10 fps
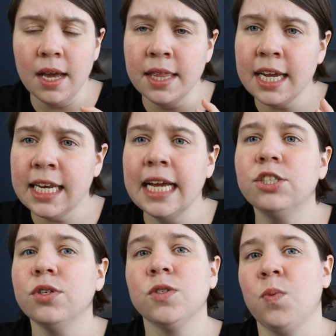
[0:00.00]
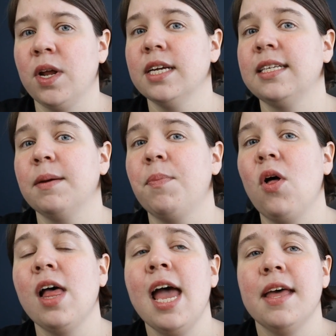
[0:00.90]
I think Nature is one
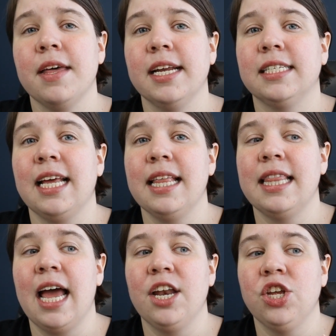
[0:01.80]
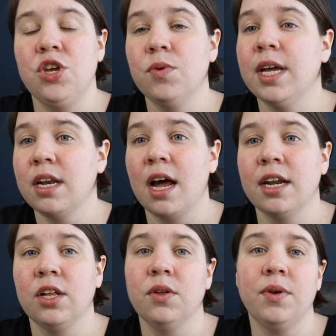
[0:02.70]
example that has said that you
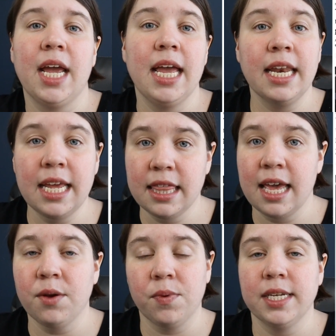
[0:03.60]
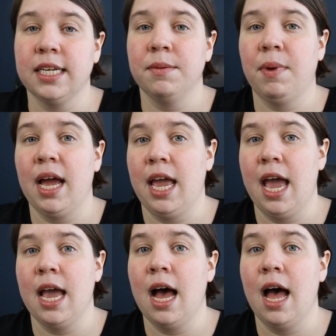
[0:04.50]
cannot include anything written by
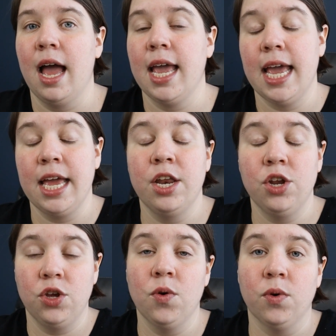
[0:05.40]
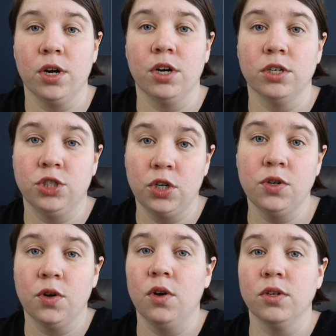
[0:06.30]
AI in your
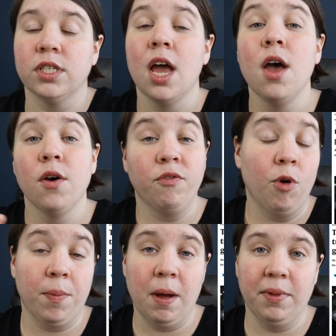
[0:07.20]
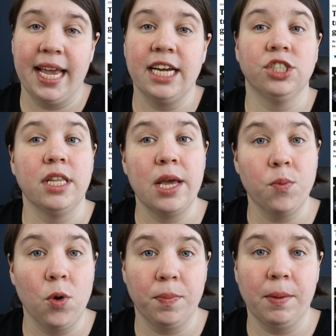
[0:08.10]
journals for publication. They
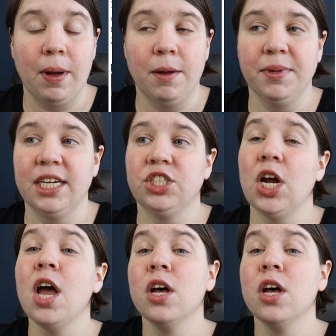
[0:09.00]
won't be published.